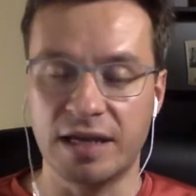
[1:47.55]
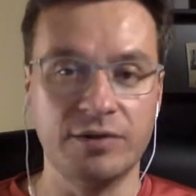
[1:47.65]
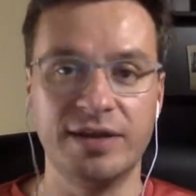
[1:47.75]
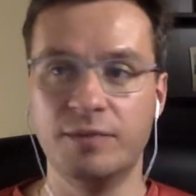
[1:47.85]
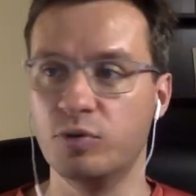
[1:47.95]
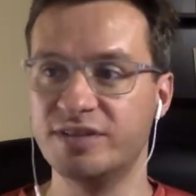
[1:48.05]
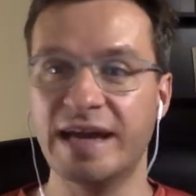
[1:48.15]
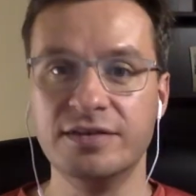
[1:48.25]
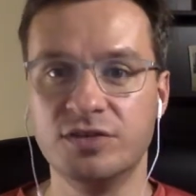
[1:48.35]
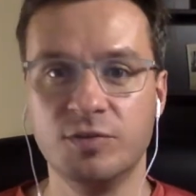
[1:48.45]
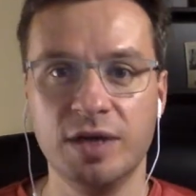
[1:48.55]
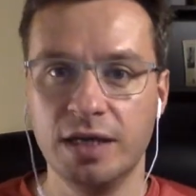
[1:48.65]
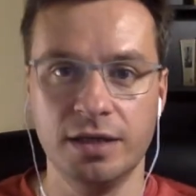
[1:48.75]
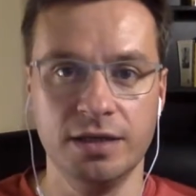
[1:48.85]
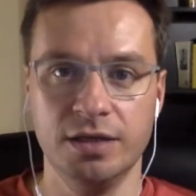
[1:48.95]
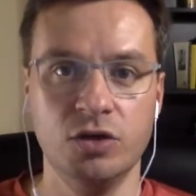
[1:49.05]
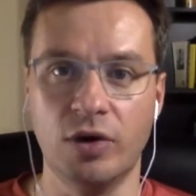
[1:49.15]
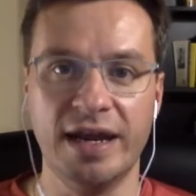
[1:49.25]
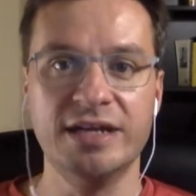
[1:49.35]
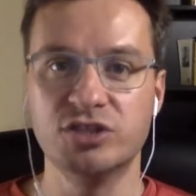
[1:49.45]
I didn't pretend to be,
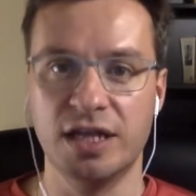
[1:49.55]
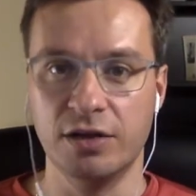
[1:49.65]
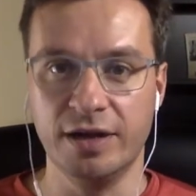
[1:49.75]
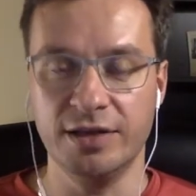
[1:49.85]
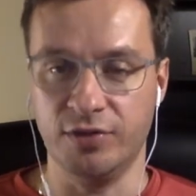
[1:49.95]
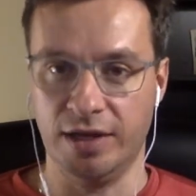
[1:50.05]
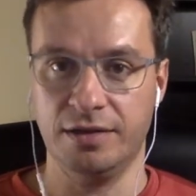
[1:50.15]
an agency or anything.